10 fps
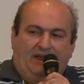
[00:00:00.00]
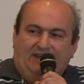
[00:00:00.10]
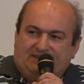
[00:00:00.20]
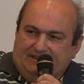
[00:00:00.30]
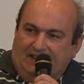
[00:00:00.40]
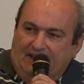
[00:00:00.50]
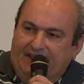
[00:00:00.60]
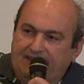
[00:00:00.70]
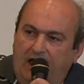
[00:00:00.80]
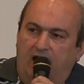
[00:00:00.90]
It's
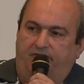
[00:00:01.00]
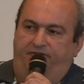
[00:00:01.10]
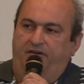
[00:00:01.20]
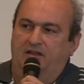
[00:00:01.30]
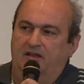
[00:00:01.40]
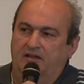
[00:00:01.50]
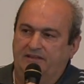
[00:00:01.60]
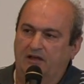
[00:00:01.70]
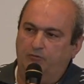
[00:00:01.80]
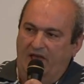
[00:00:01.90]
enough
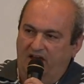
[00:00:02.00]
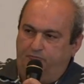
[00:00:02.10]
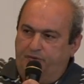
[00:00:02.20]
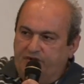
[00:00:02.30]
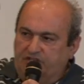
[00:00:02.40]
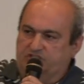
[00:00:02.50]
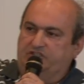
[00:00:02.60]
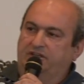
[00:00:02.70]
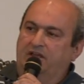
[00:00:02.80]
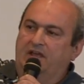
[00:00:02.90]
that we have
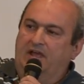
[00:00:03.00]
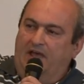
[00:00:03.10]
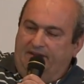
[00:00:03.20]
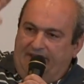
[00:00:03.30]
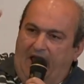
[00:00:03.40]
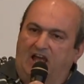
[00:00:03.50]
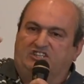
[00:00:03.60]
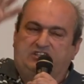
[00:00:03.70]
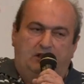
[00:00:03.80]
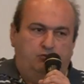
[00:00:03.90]
preached the
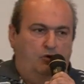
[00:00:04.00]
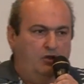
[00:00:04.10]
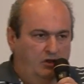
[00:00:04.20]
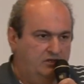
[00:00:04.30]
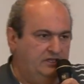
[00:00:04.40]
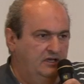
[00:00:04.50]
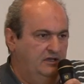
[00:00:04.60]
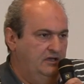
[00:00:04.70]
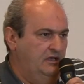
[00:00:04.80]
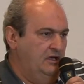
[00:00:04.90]
outside world,
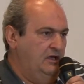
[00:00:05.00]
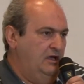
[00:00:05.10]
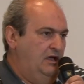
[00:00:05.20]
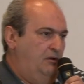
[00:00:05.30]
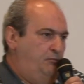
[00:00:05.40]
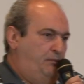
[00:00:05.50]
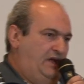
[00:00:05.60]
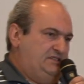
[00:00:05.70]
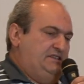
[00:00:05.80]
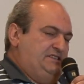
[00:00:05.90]

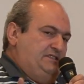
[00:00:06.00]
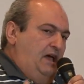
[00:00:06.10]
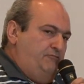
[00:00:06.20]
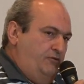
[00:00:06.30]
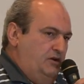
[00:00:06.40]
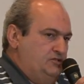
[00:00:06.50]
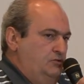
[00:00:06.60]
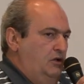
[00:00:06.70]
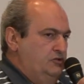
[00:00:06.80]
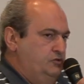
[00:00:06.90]
but it's time for us
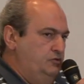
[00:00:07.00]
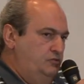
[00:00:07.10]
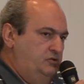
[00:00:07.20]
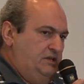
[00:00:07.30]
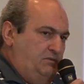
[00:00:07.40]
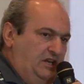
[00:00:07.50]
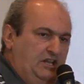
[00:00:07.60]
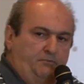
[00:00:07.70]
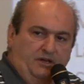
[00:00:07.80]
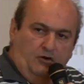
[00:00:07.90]
to also do some
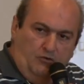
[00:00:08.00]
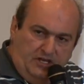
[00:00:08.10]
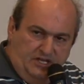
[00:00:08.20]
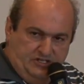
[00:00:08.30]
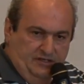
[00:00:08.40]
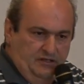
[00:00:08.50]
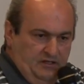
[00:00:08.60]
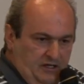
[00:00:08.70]
cleanup in our own kitchen.